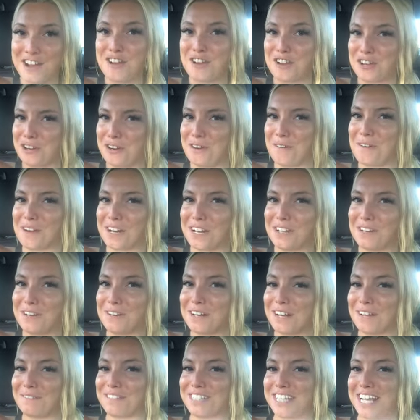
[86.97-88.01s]
You know what you know what
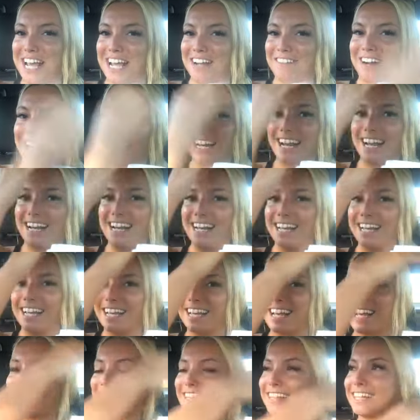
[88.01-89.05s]
I'm saying, right? And it can
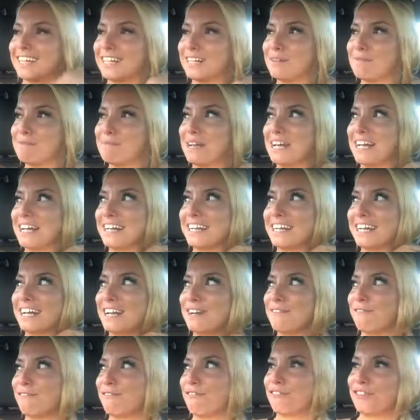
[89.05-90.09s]
get a little bit
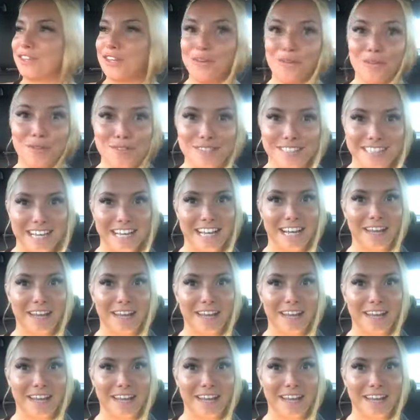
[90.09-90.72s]
confusing.